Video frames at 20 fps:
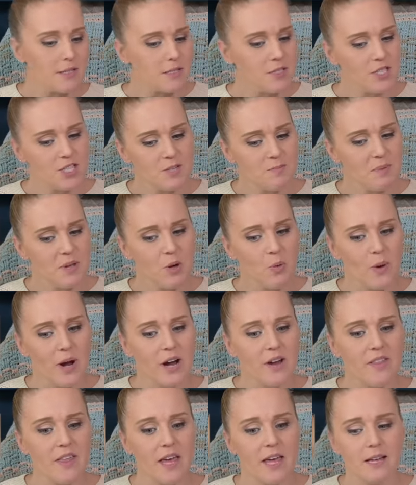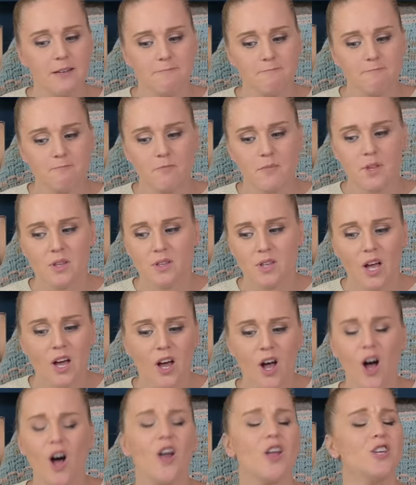just be aware that
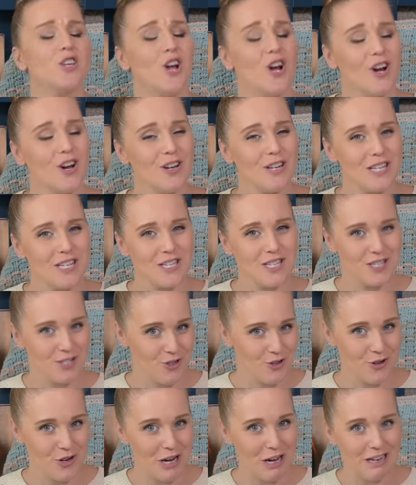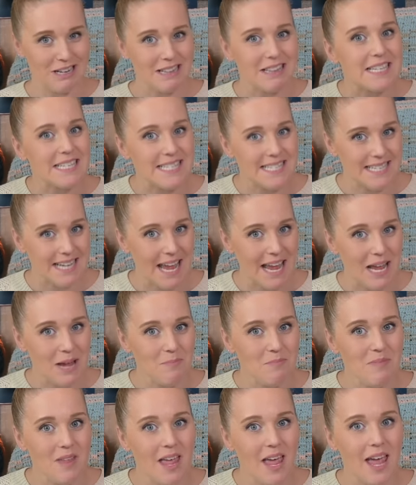not all yarn is created the
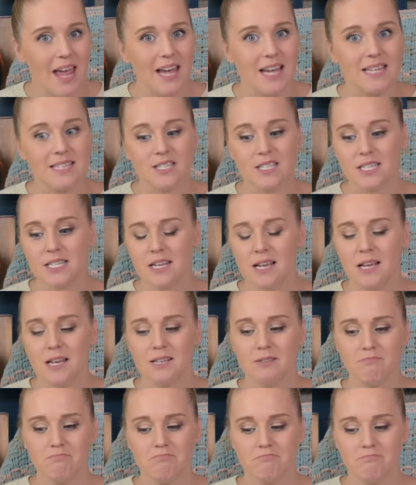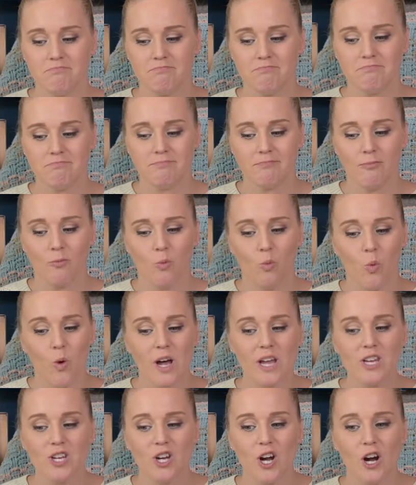same and
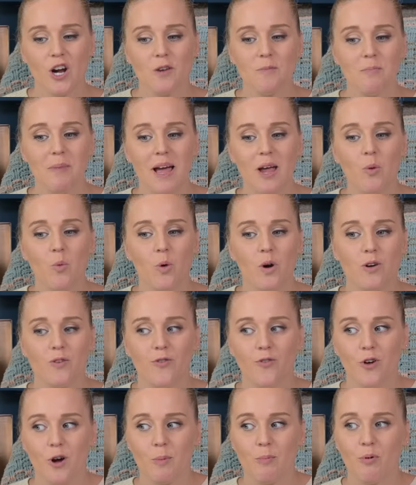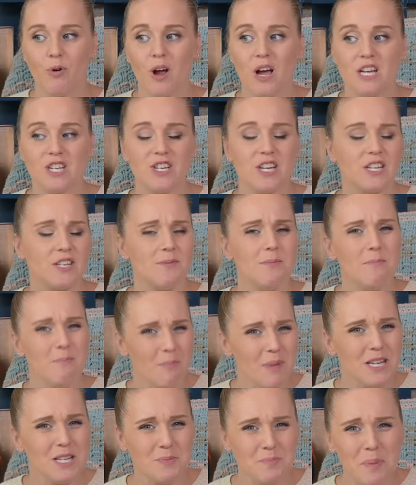one yarn might work for a project
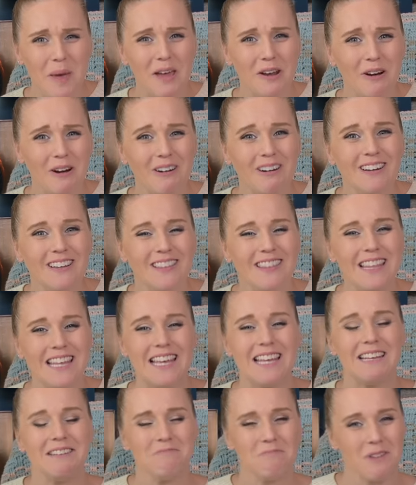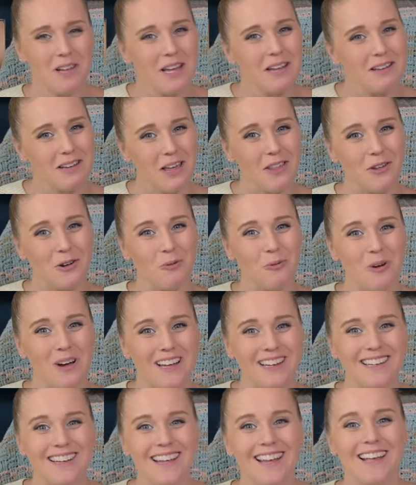much better than another
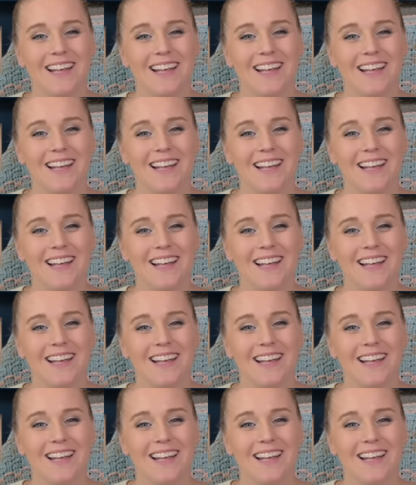one.